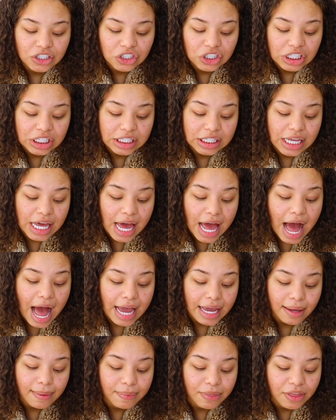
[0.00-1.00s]
She said,
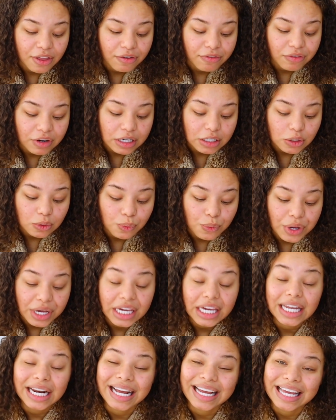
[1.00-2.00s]
I am the first
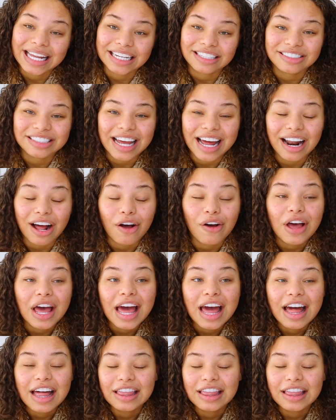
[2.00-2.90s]
one. Can I get a shout out?